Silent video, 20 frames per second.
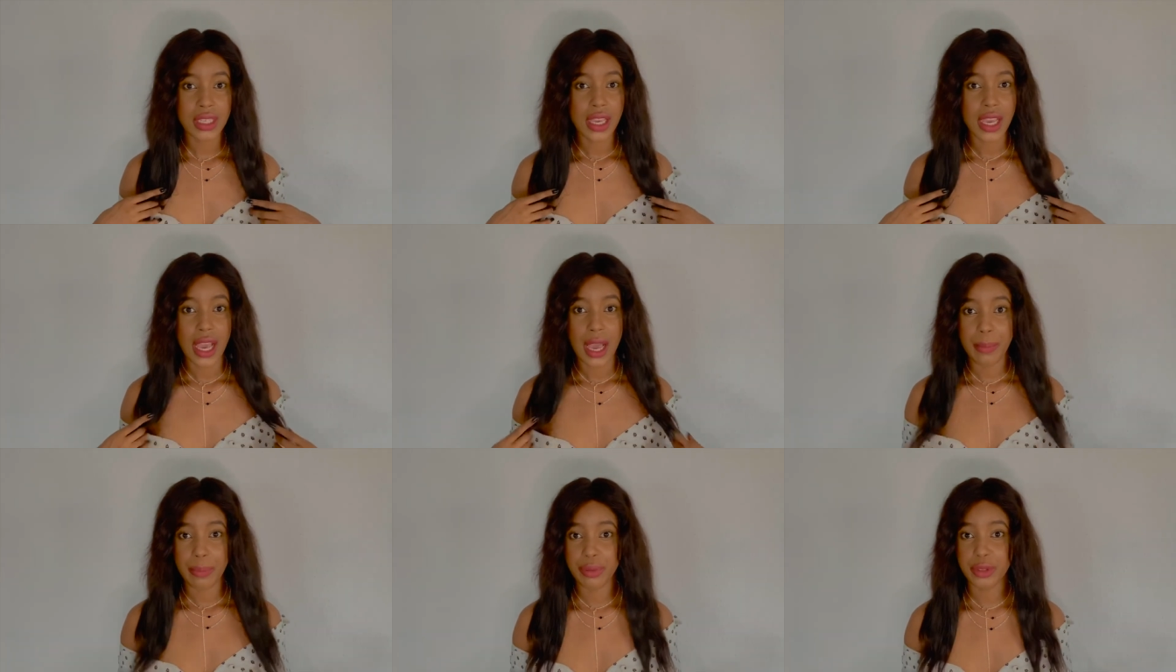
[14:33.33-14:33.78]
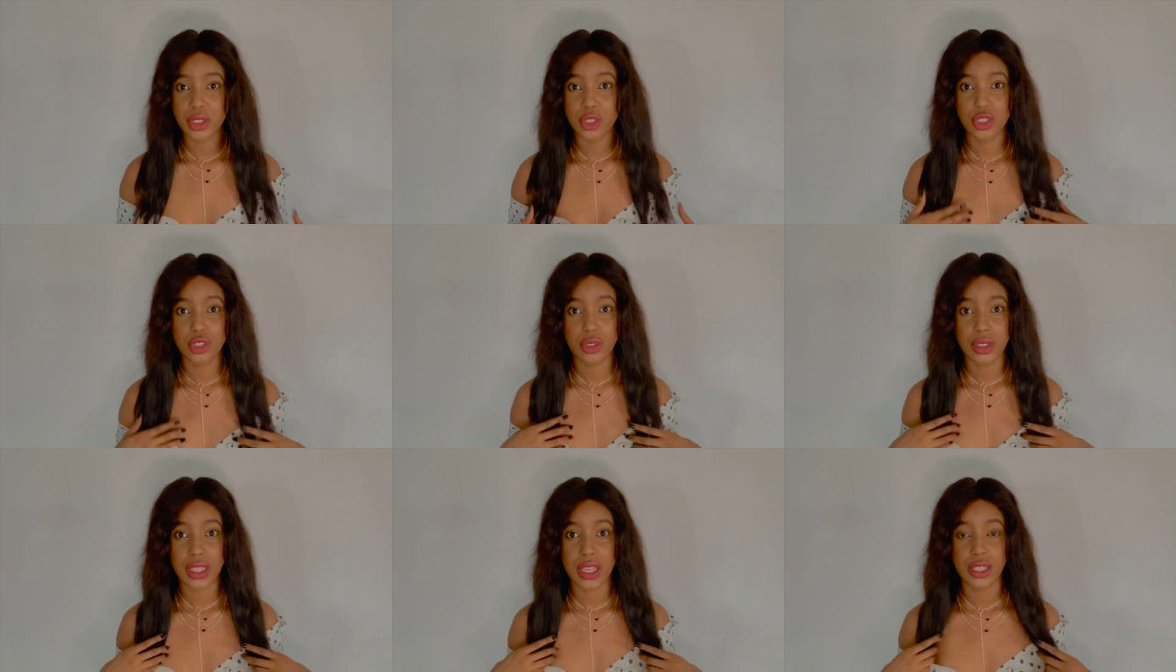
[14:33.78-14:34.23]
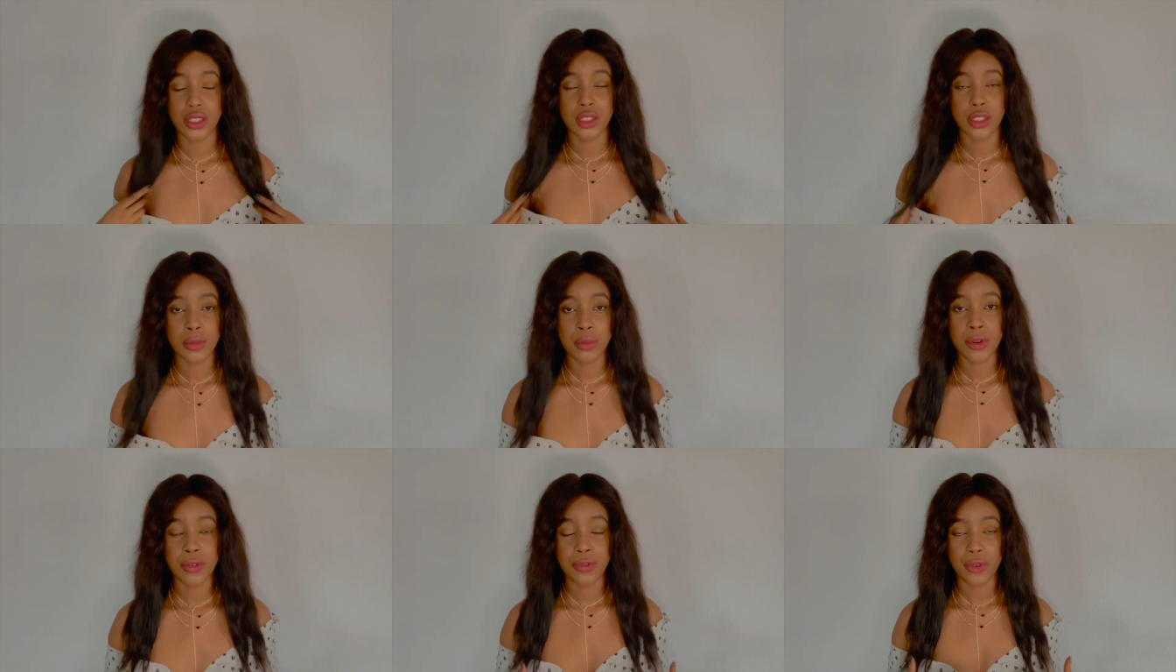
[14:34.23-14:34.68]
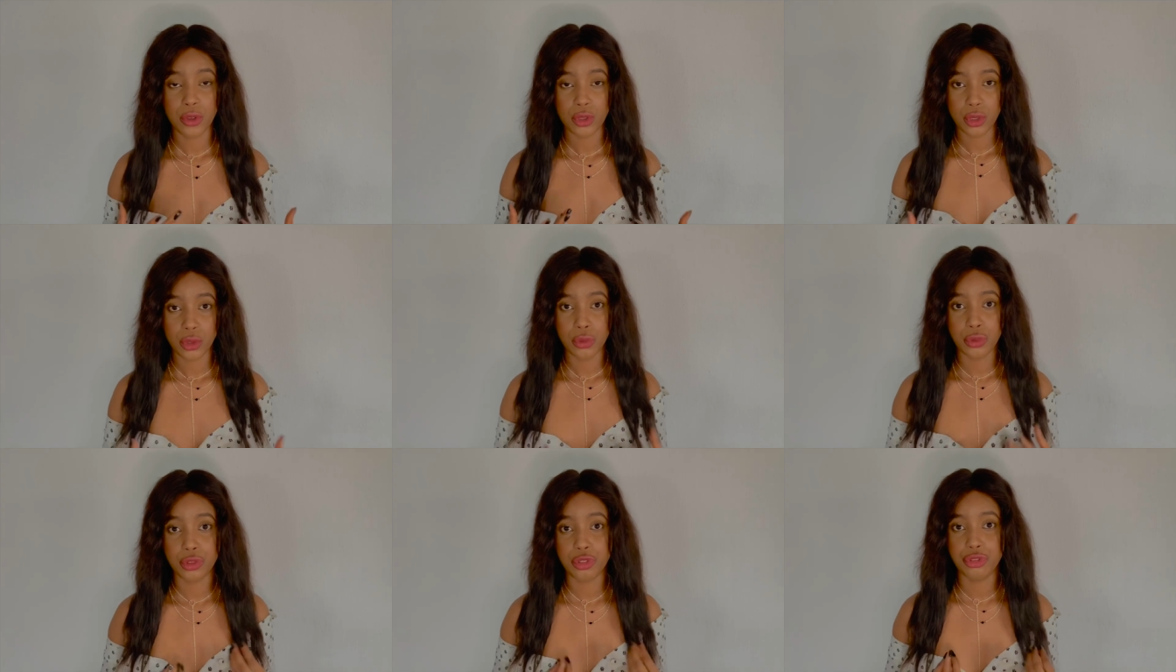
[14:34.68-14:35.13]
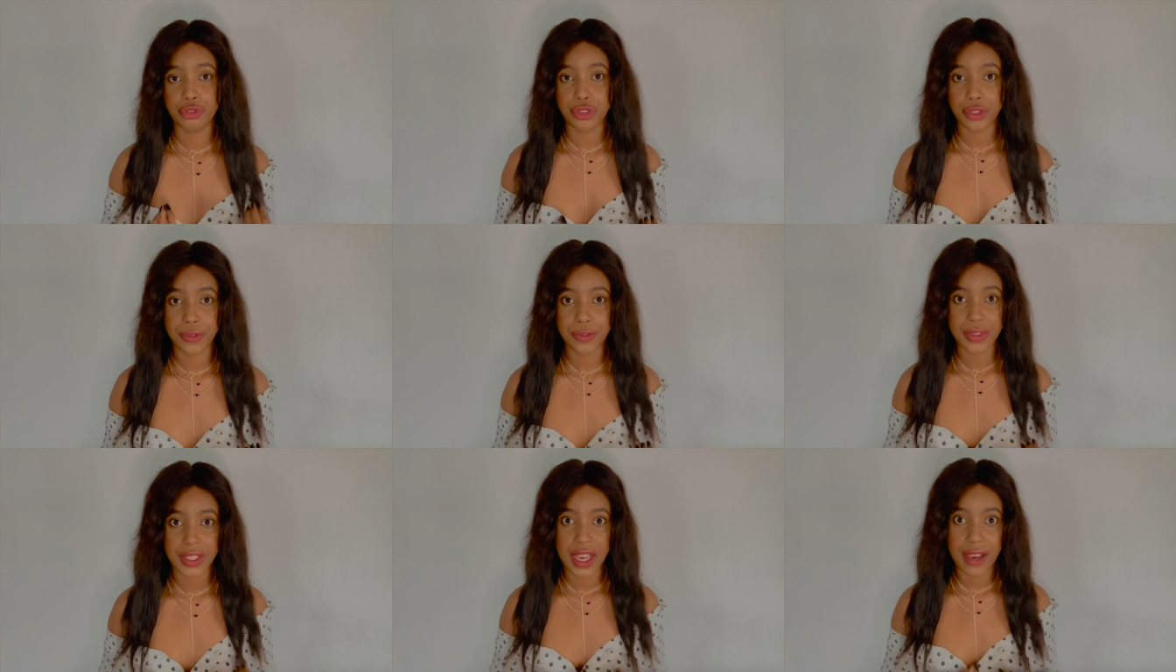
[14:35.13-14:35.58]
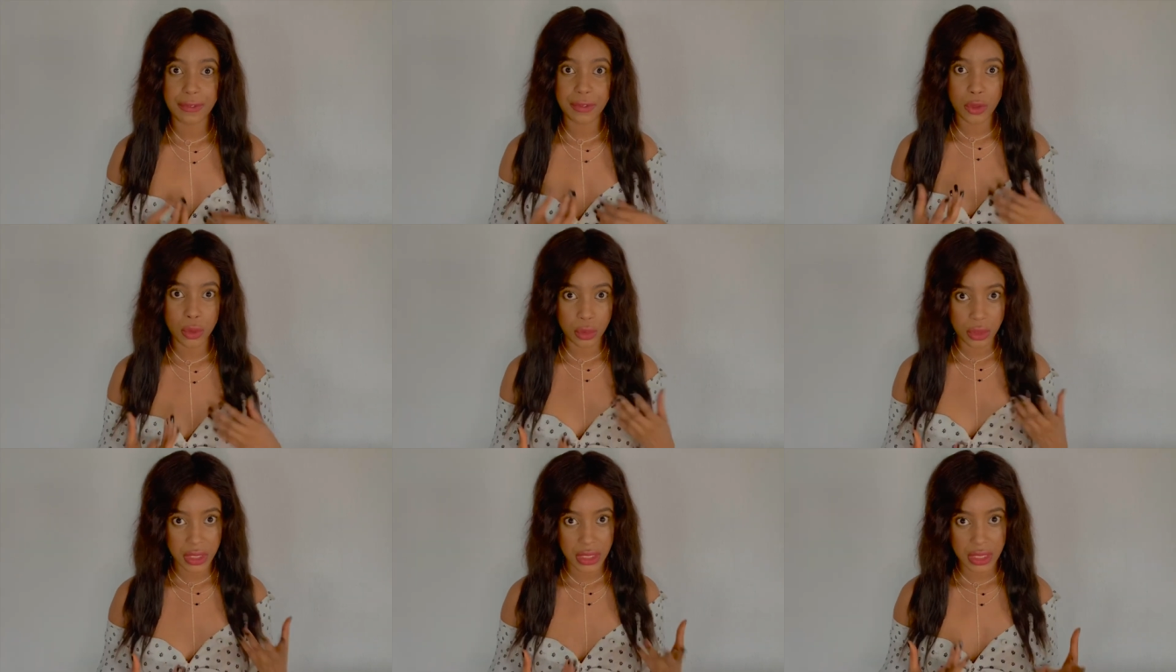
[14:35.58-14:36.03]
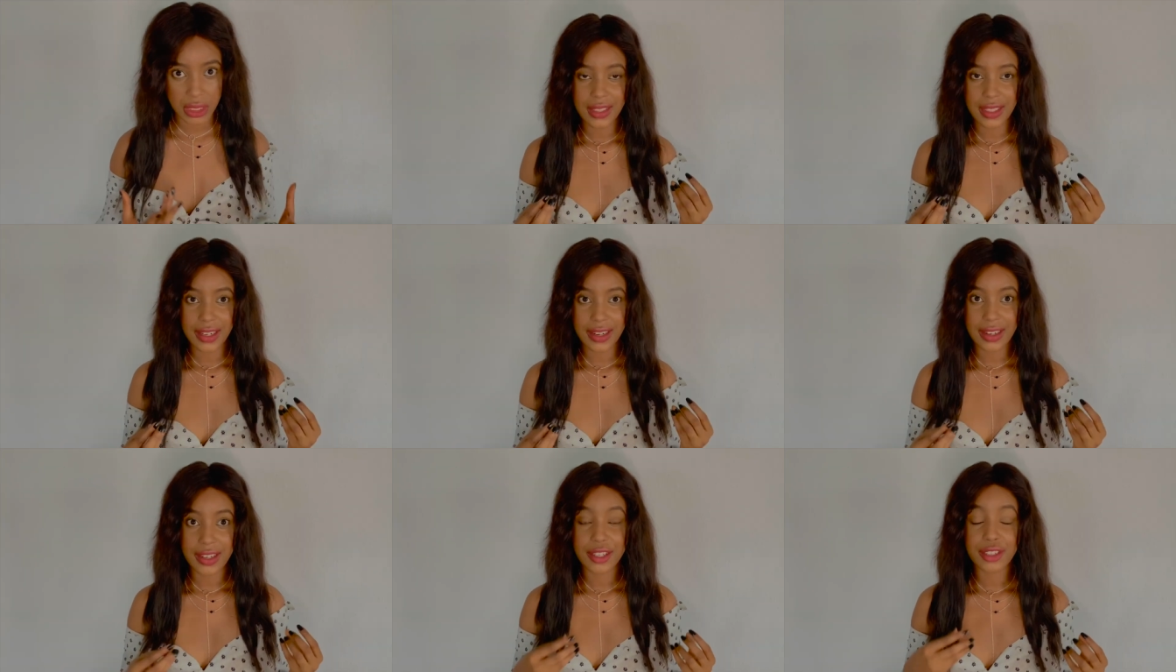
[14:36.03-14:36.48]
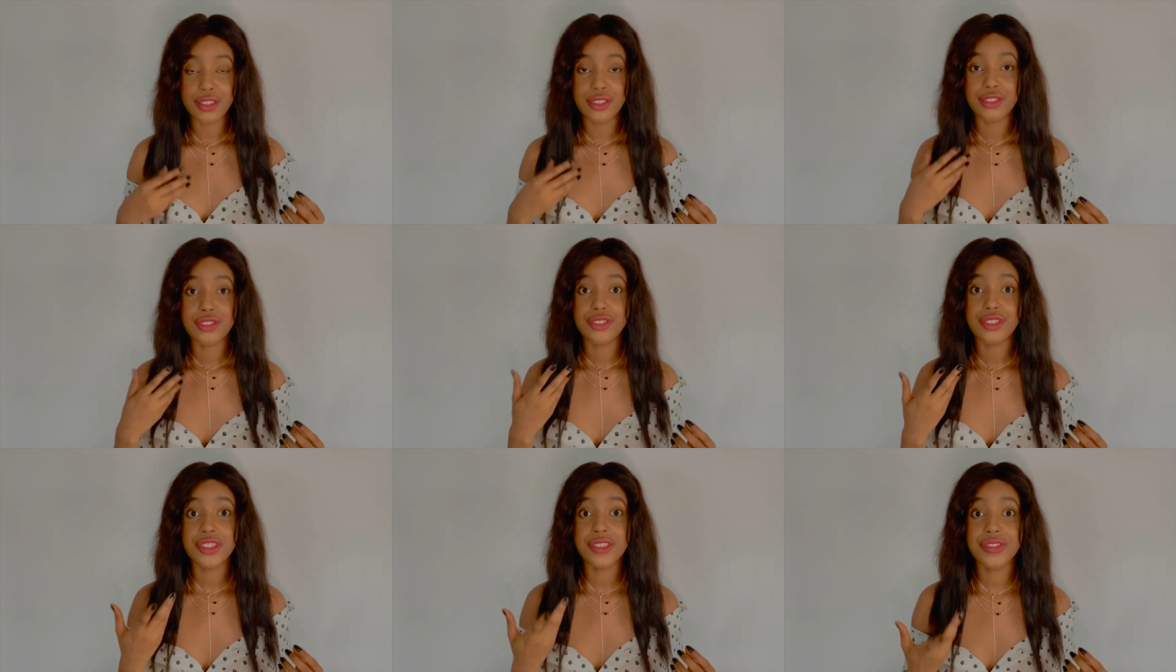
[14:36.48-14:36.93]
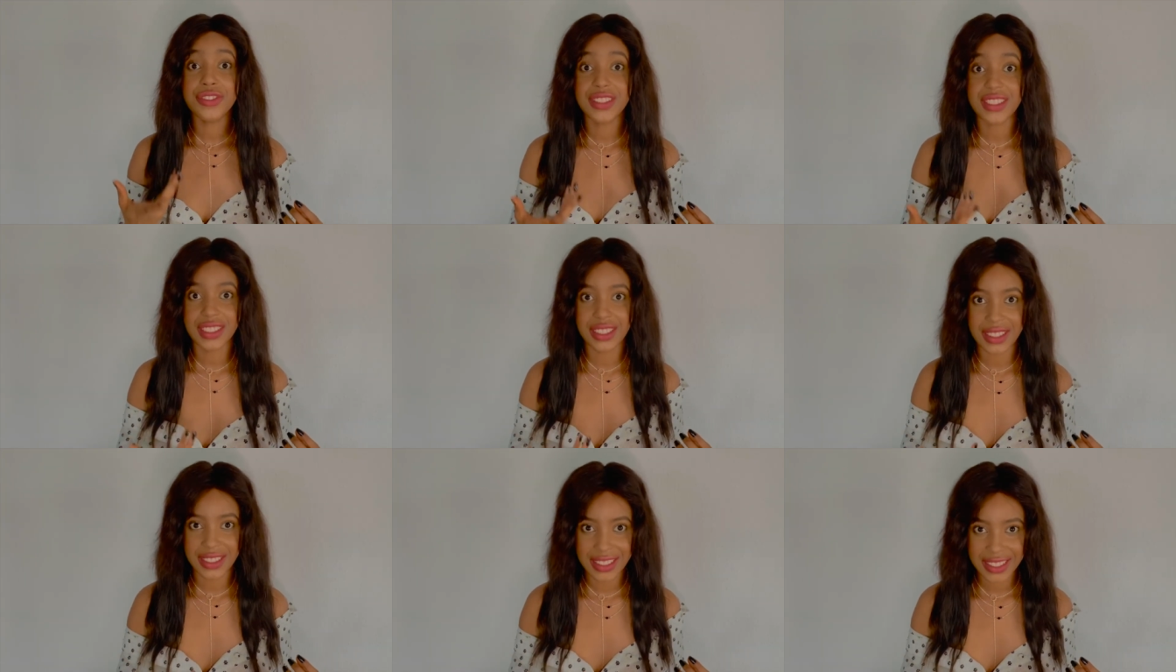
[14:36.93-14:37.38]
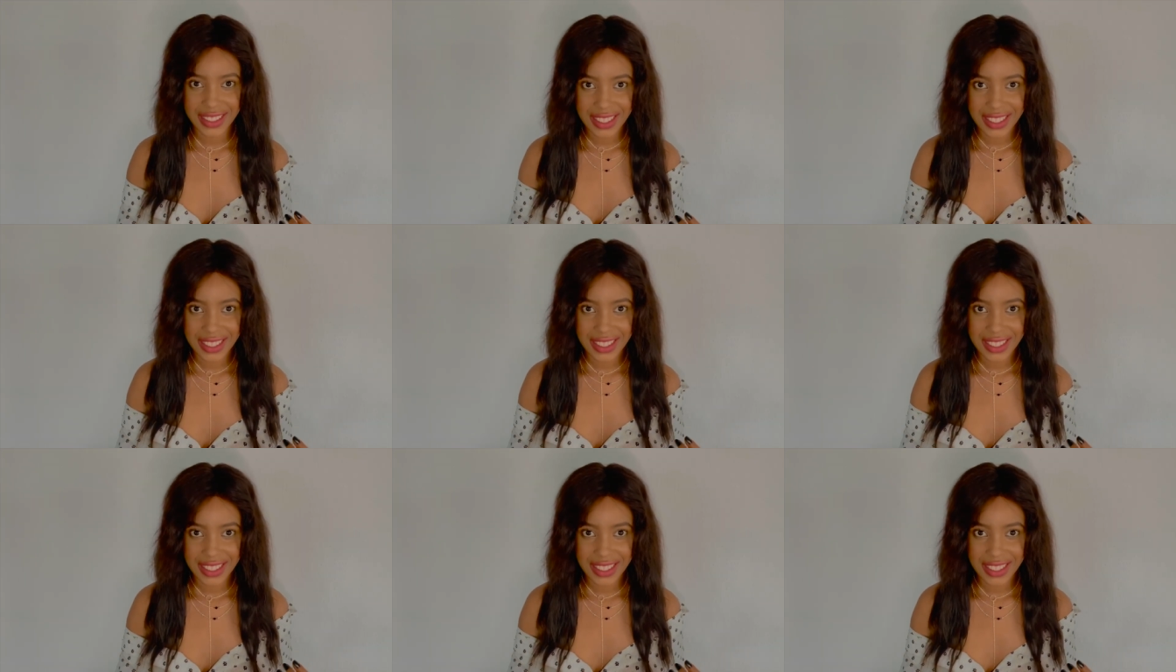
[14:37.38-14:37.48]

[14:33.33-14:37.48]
I'm pretty sure that some of us who thrift have noticed thrifting